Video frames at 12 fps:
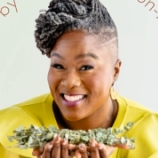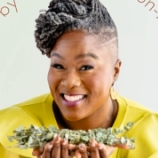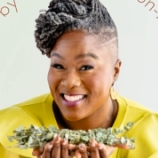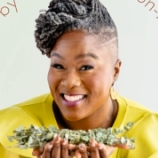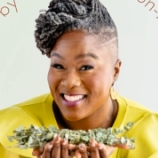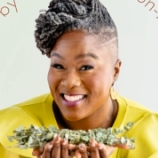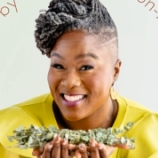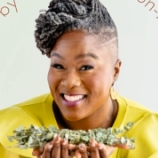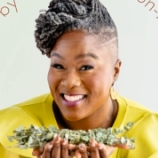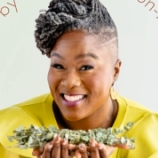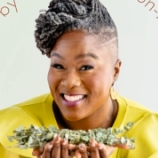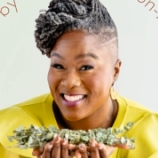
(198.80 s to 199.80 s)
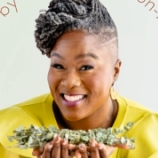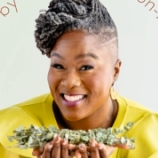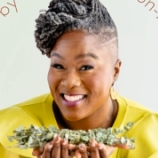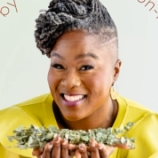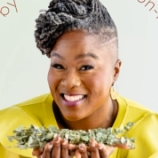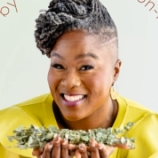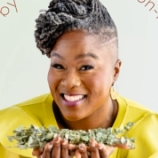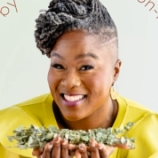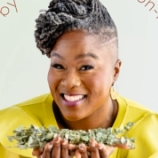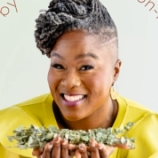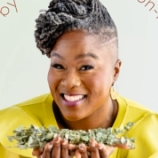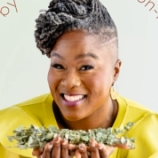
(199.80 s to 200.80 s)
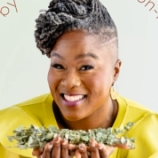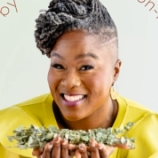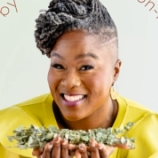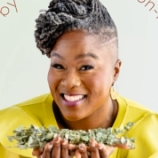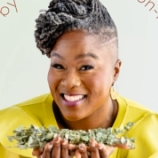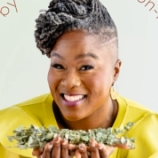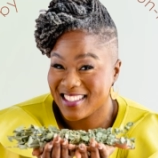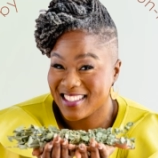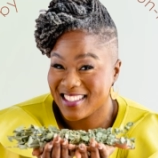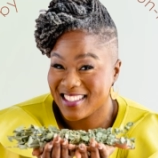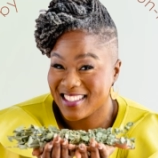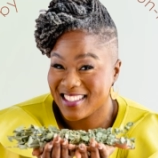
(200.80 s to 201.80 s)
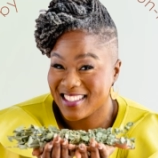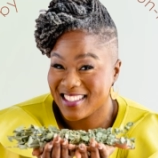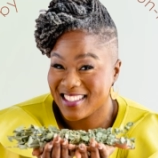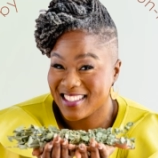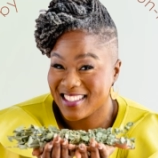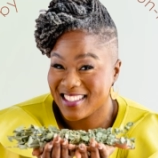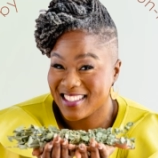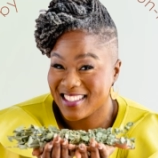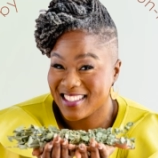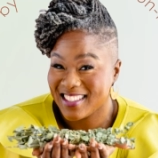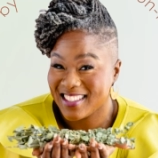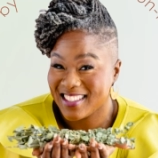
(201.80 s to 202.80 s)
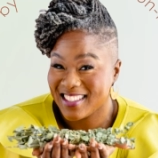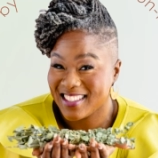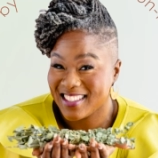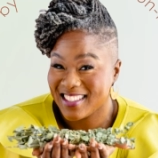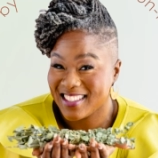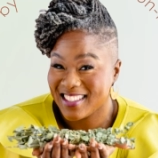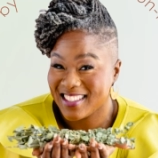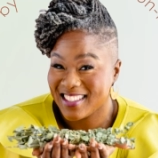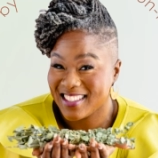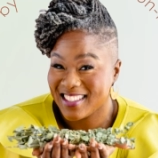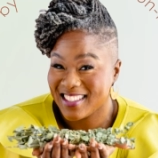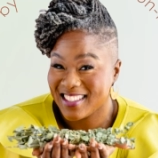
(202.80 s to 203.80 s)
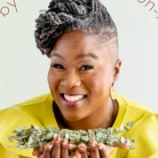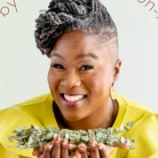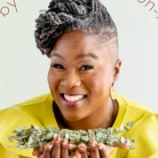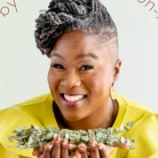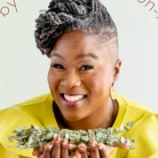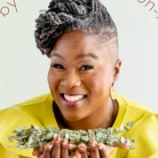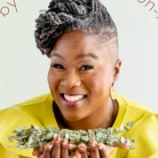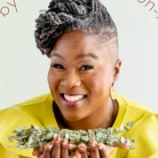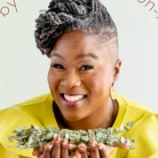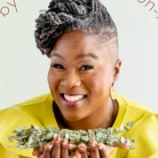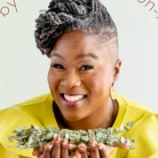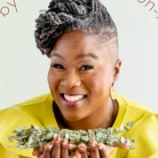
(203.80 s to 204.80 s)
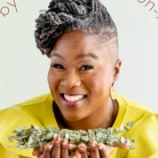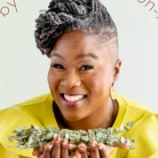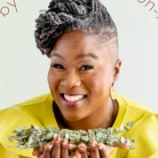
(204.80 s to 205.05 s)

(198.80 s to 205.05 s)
(no lip movement)